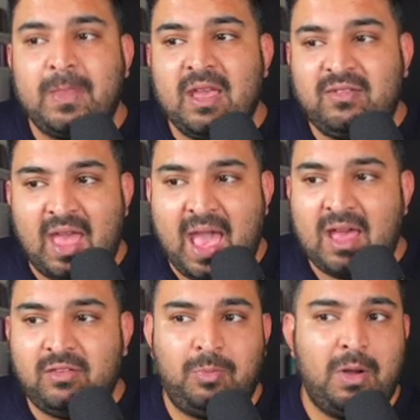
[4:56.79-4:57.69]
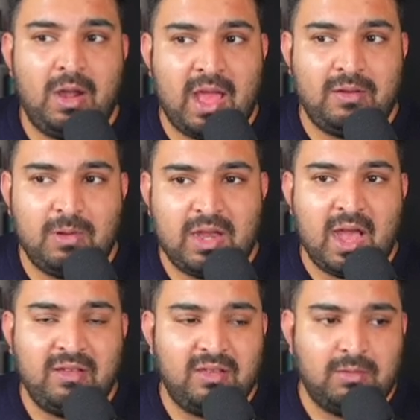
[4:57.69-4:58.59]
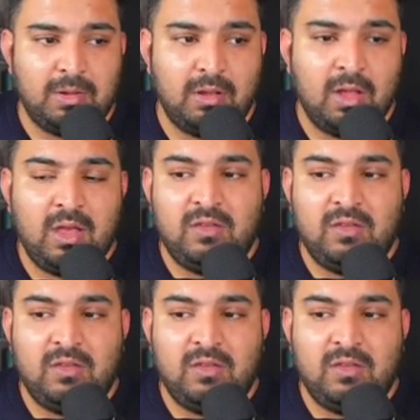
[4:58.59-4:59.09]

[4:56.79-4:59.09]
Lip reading: is as per advertised as well.